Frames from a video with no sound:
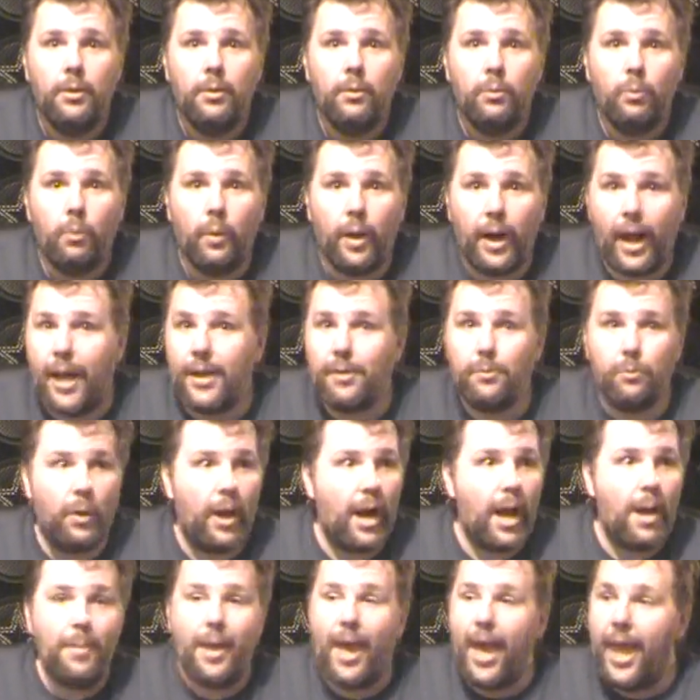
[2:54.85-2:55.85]
when
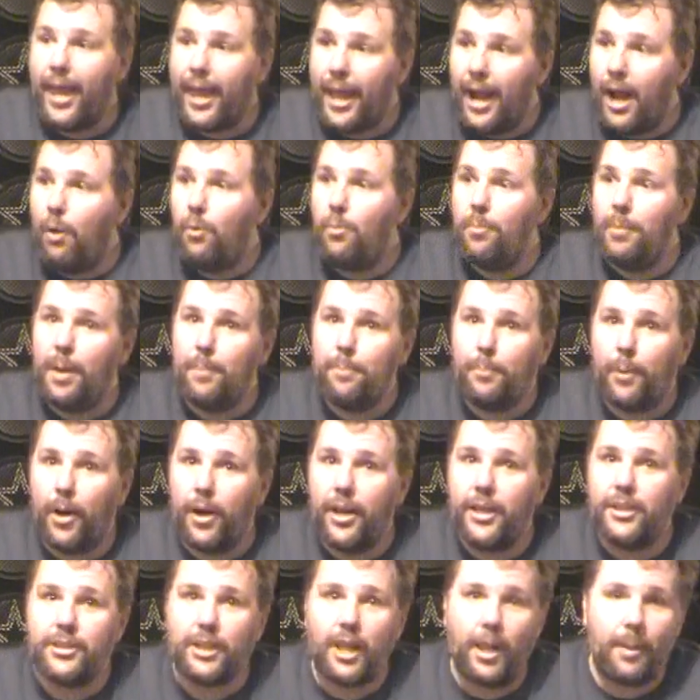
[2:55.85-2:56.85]
I'm hanging out with my
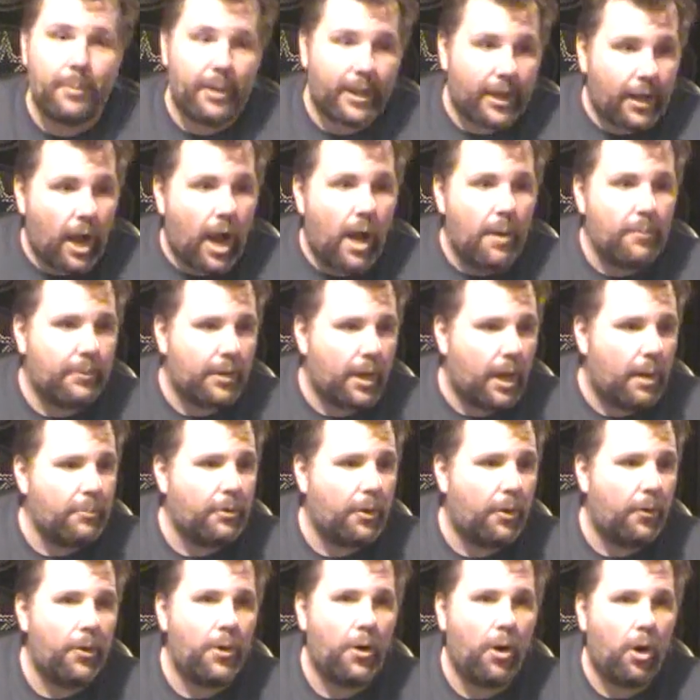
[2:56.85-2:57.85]
buddies and I'm like, I'm
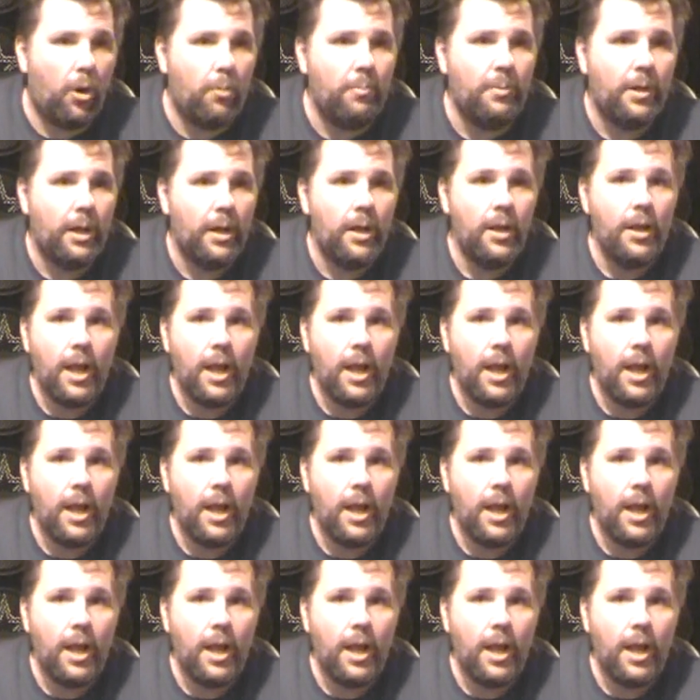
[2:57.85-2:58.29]
going home,